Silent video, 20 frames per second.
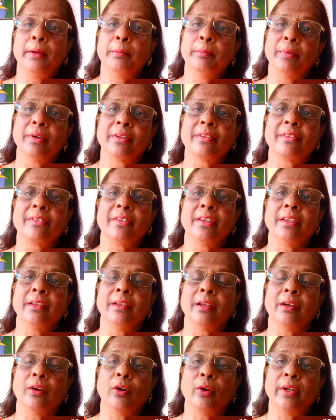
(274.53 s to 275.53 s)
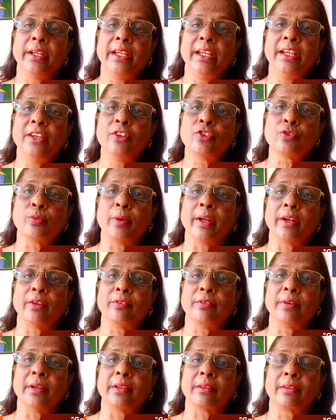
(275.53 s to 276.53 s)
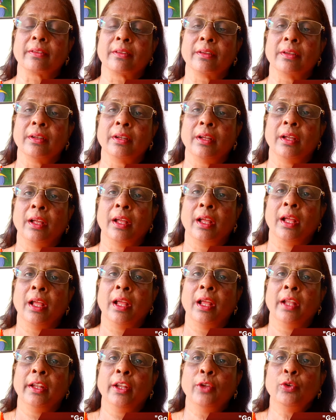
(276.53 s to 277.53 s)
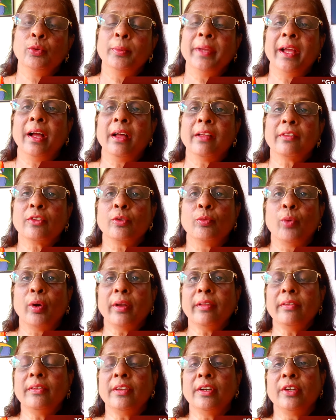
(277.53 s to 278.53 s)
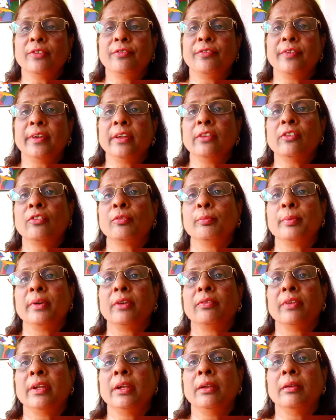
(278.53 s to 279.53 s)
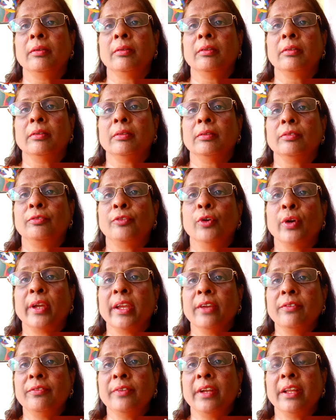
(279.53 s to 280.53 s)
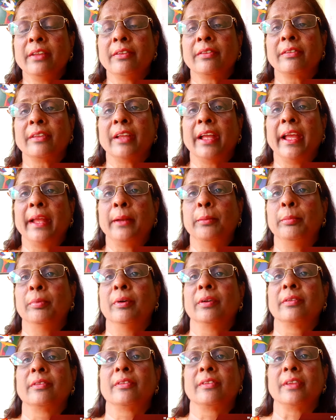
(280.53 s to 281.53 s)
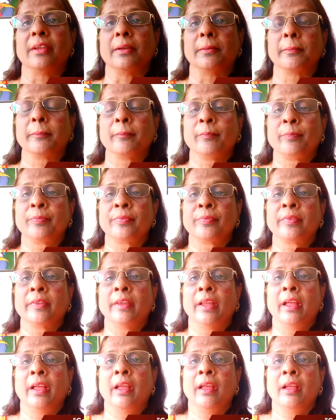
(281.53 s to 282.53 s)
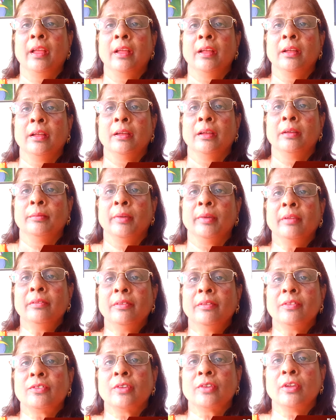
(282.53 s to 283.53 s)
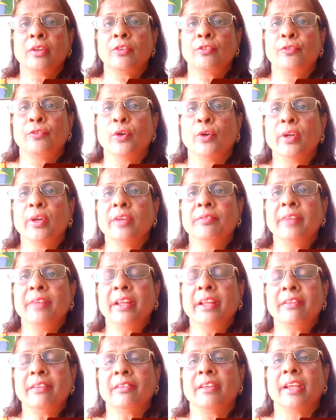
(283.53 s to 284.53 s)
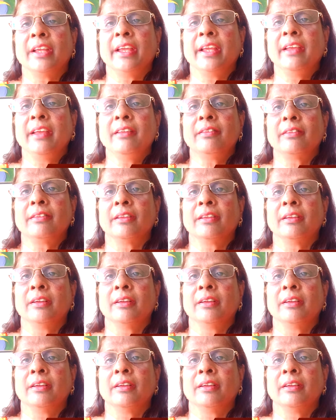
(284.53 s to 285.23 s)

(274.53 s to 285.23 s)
mercy on each one of us. Now you may ask, what is the difference between forgiveness and mercy? Brothers and sisters, forgiveness is